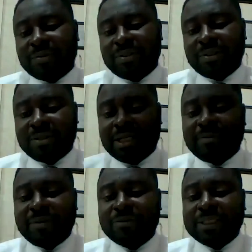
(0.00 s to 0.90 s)
So they can
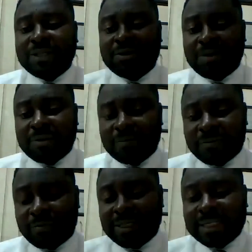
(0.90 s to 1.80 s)
present with a club foot
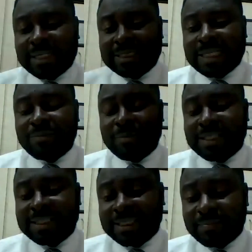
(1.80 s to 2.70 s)
with others abnormally
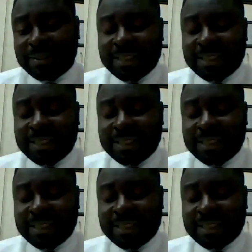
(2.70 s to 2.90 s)
shaped